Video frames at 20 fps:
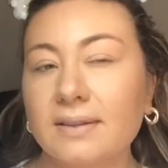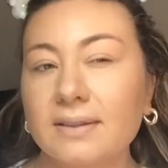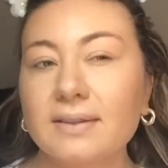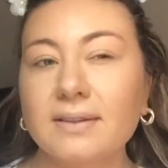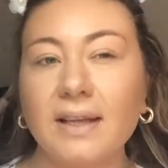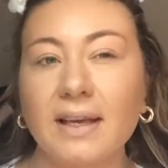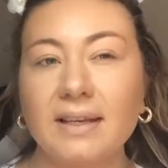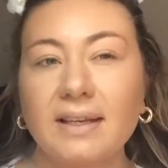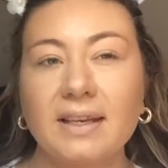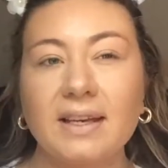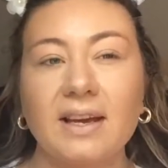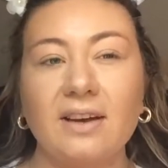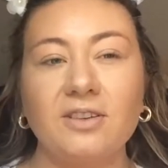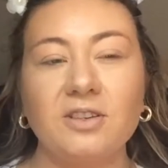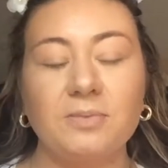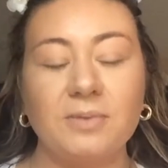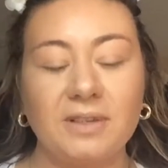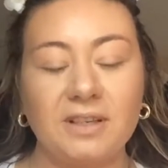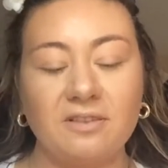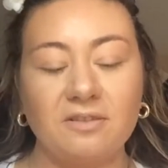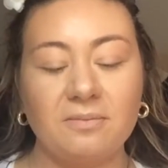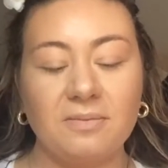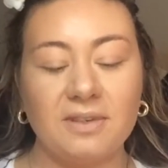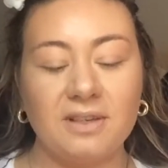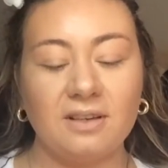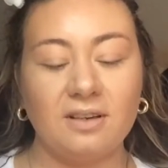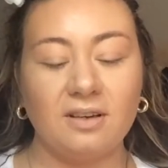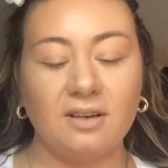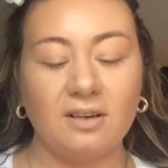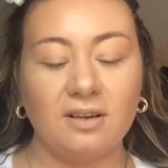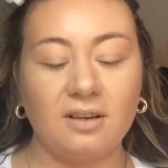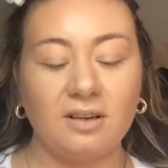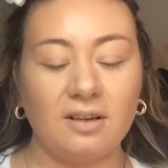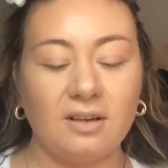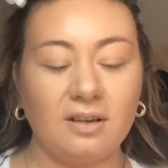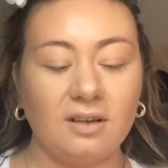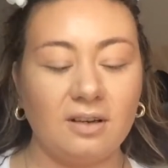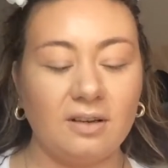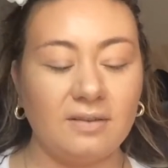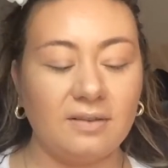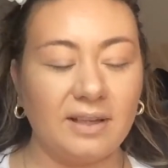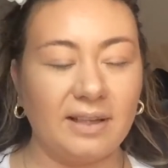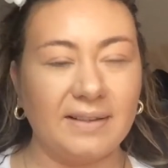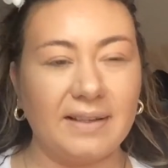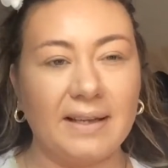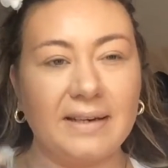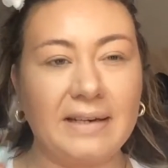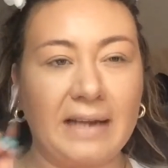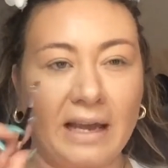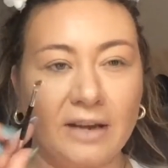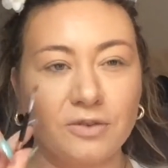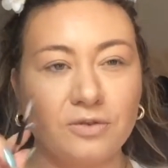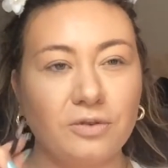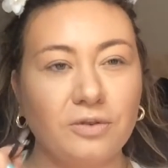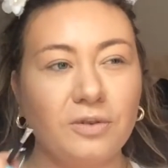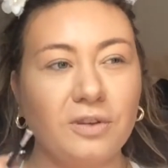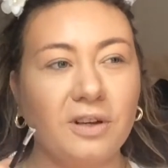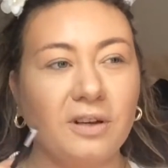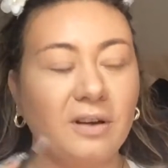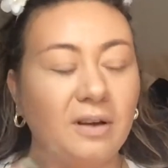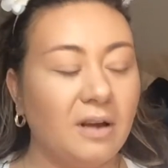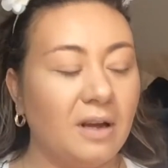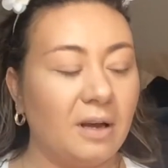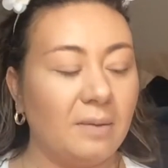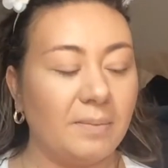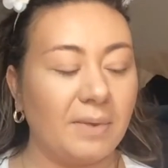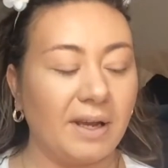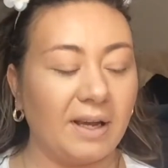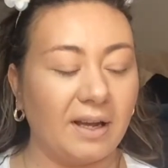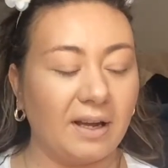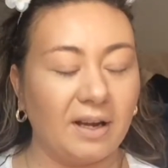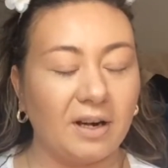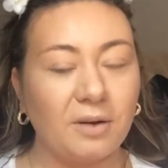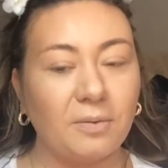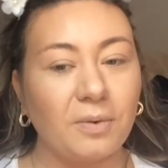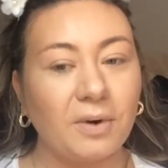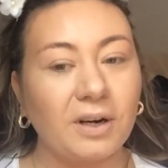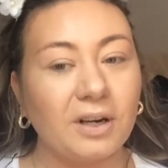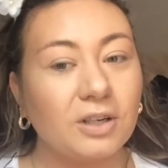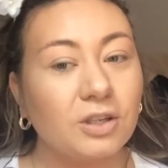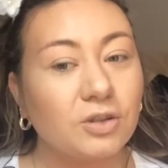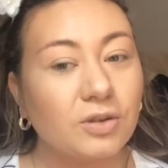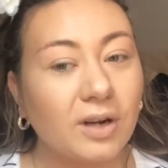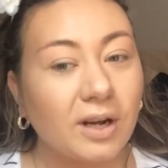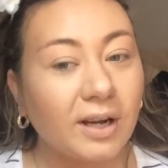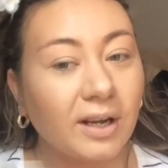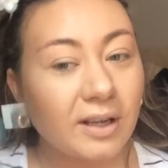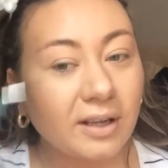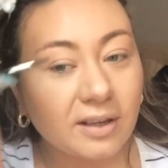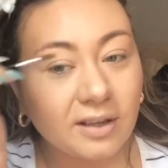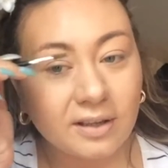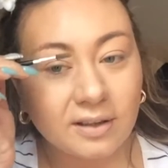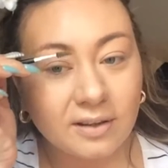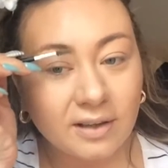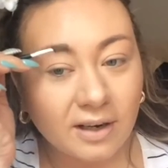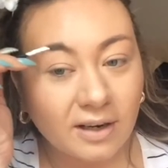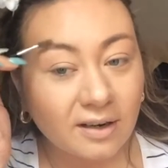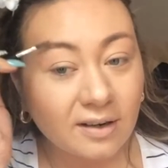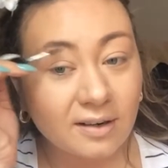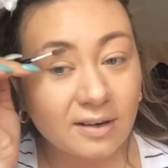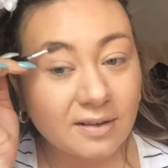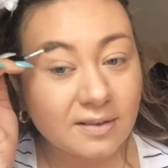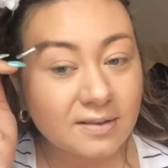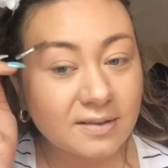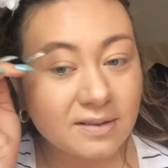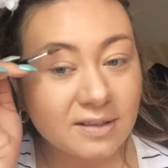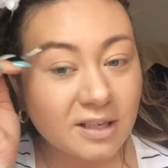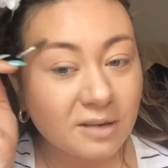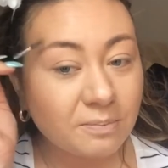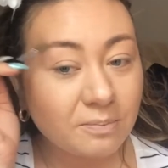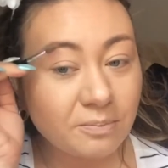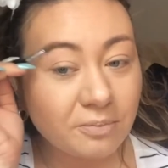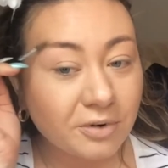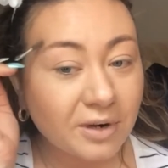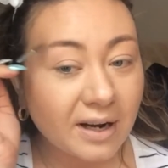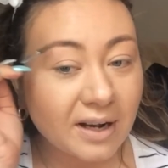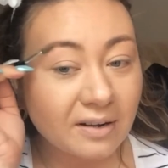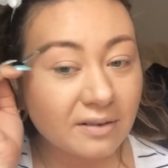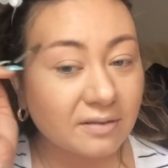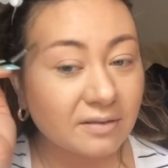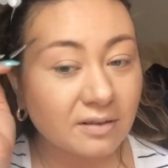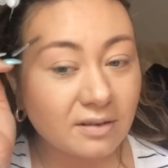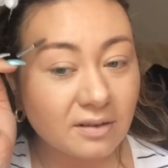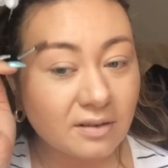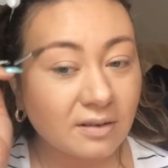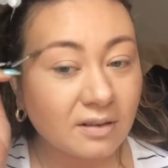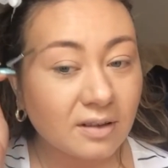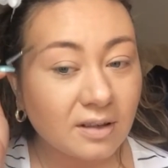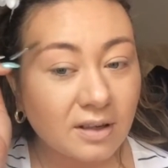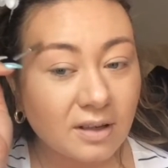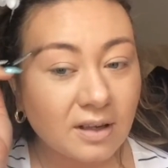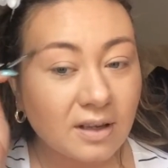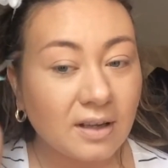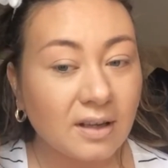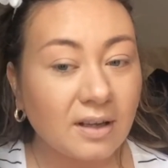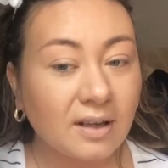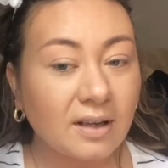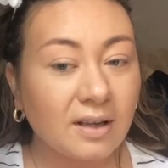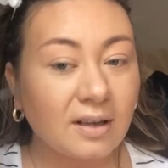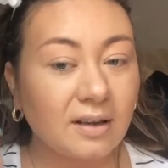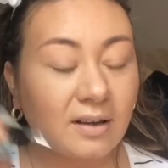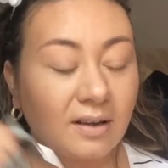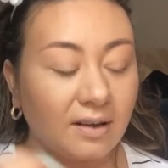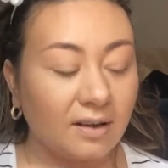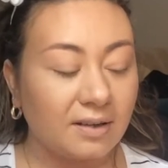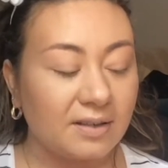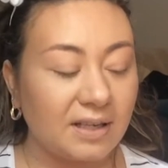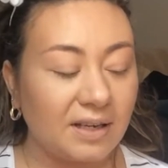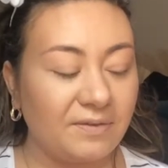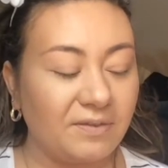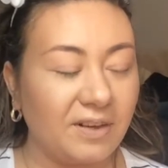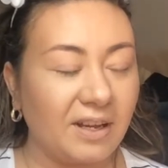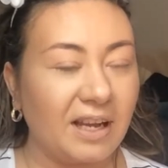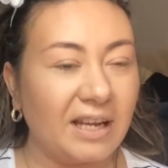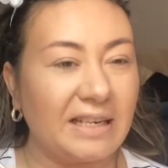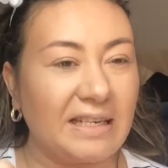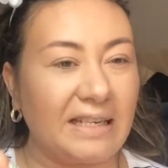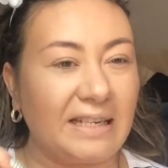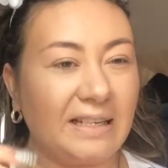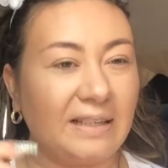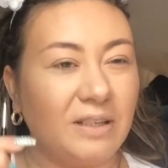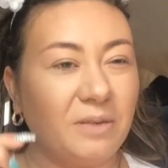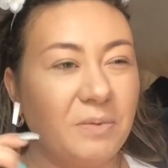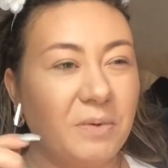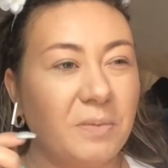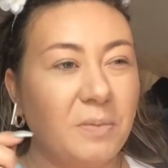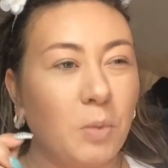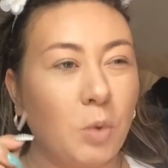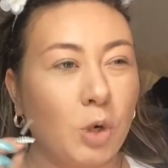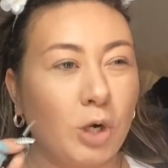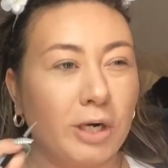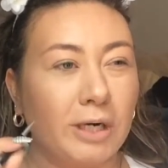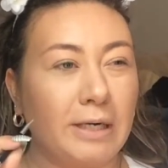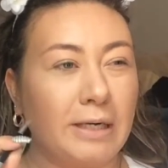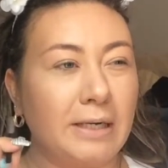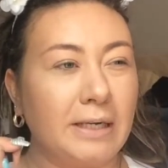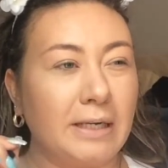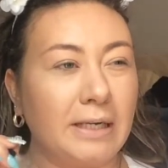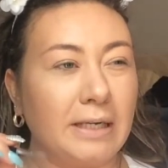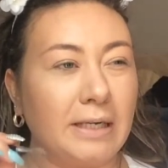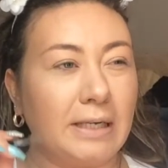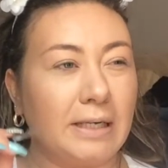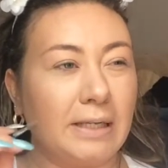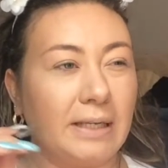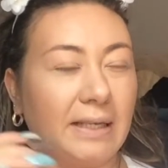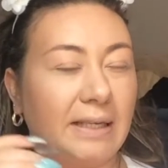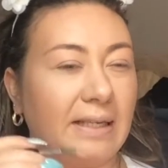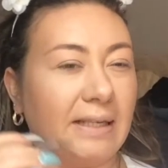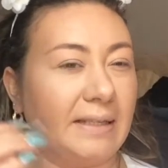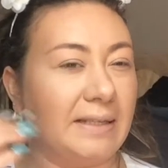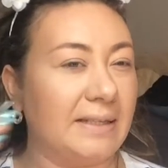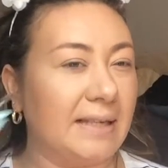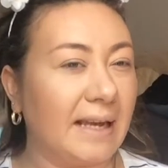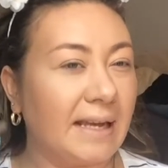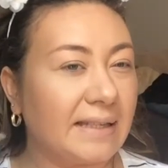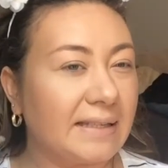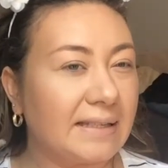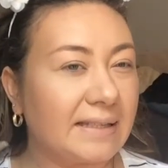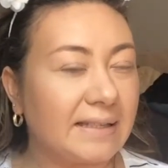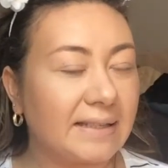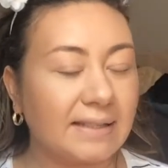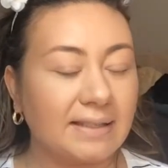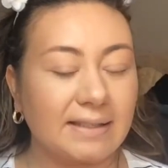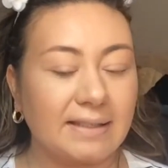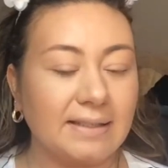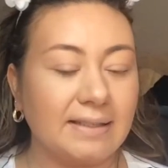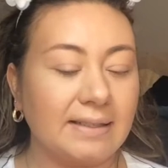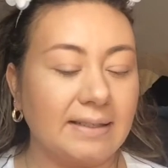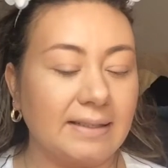liking how it's been giving me like that natural look. But I kind of want to try their Dip Brow, because I feel like I need it a little bit more like intense.